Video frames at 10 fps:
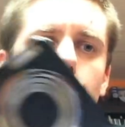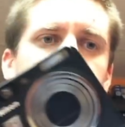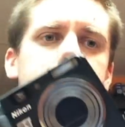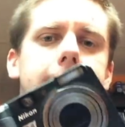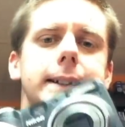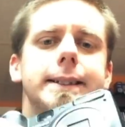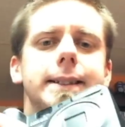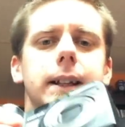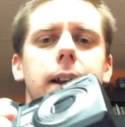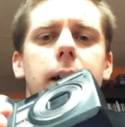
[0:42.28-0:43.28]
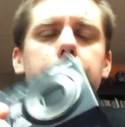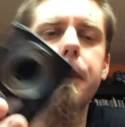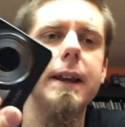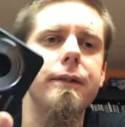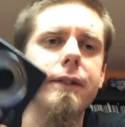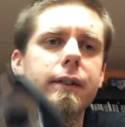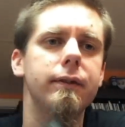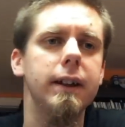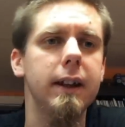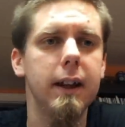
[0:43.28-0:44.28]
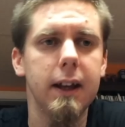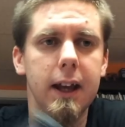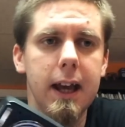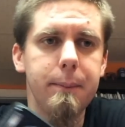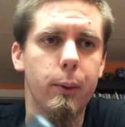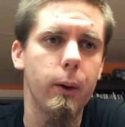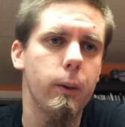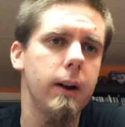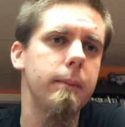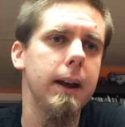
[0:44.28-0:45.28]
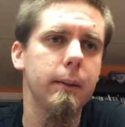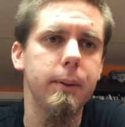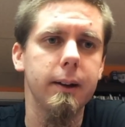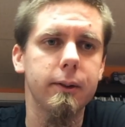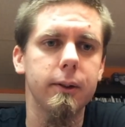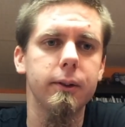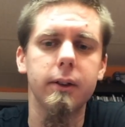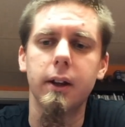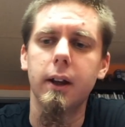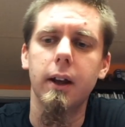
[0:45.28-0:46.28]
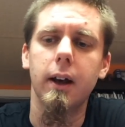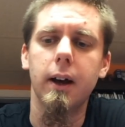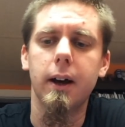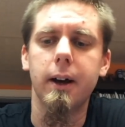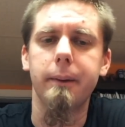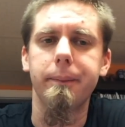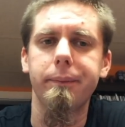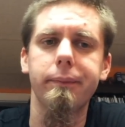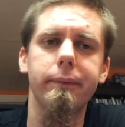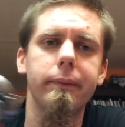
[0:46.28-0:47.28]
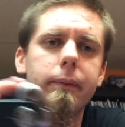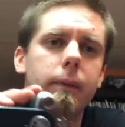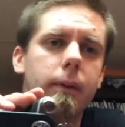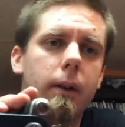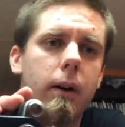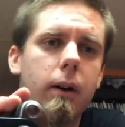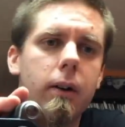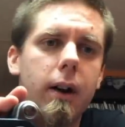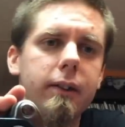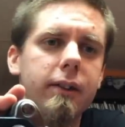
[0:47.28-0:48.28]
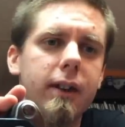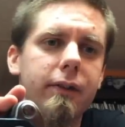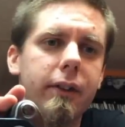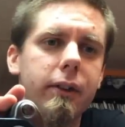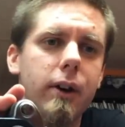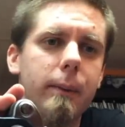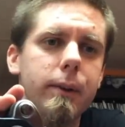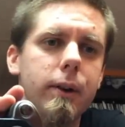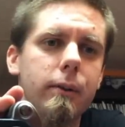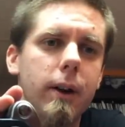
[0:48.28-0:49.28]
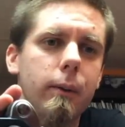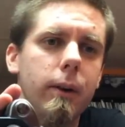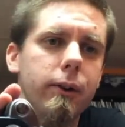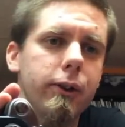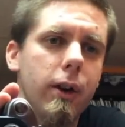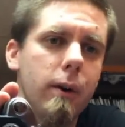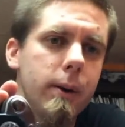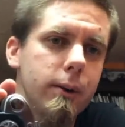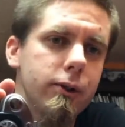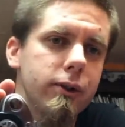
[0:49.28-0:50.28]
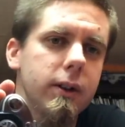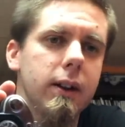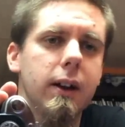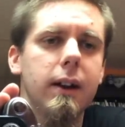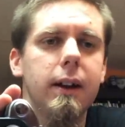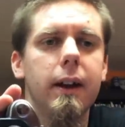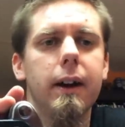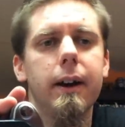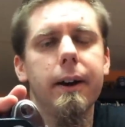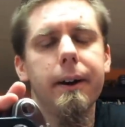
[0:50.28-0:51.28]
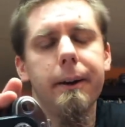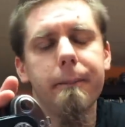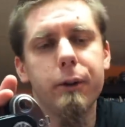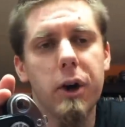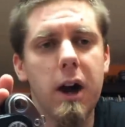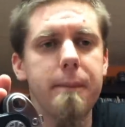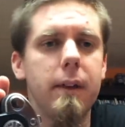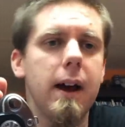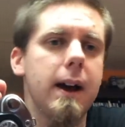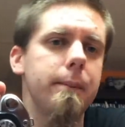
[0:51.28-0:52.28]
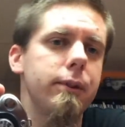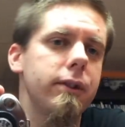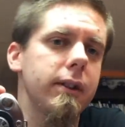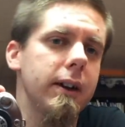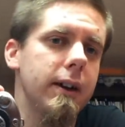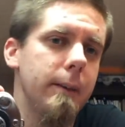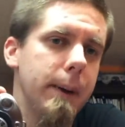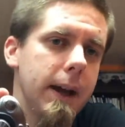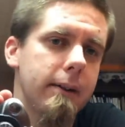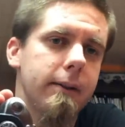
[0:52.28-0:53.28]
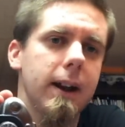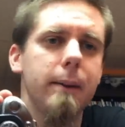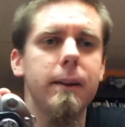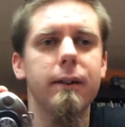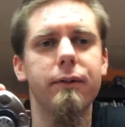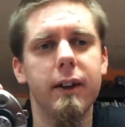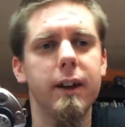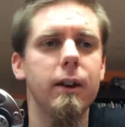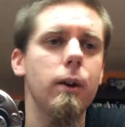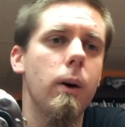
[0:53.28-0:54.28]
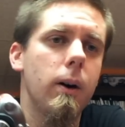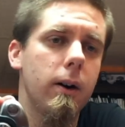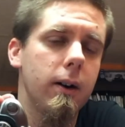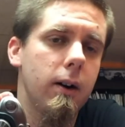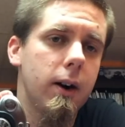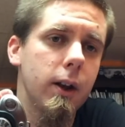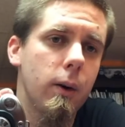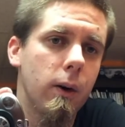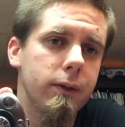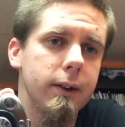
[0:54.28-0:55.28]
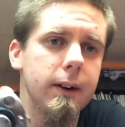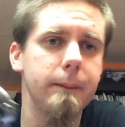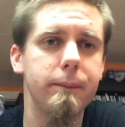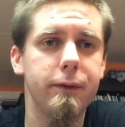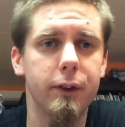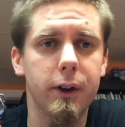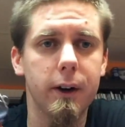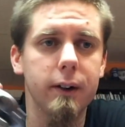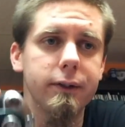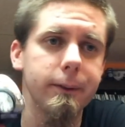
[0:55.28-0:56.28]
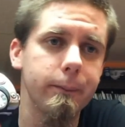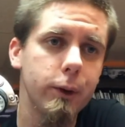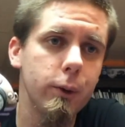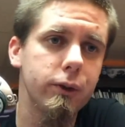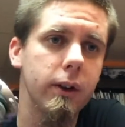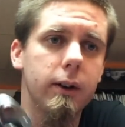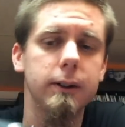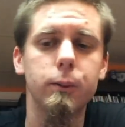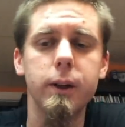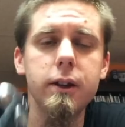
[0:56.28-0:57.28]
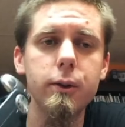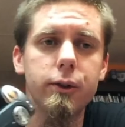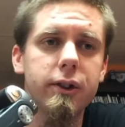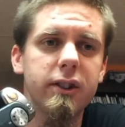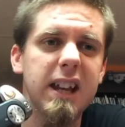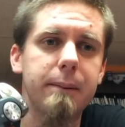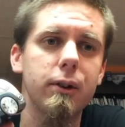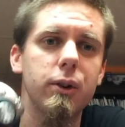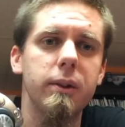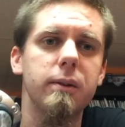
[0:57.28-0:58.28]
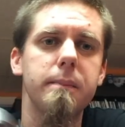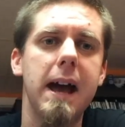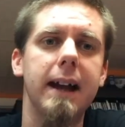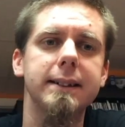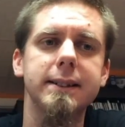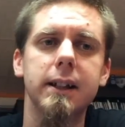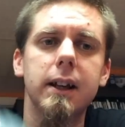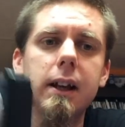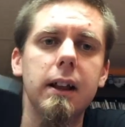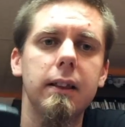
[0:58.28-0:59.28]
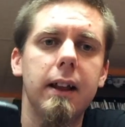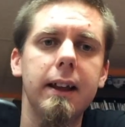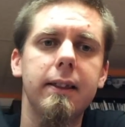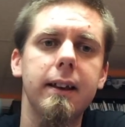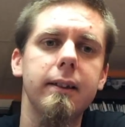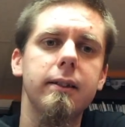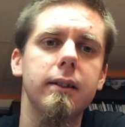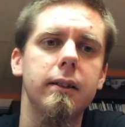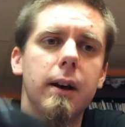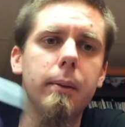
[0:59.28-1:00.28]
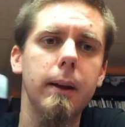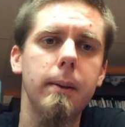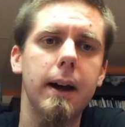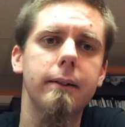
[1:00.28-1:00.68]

Coolpix P50, 8.1 megapixels, all kinds of stuff on the top you can run with, slow motion, time lapse, panoramic, video, audio overdub, photography. We used it all. We used this camera to its max. Like this, AA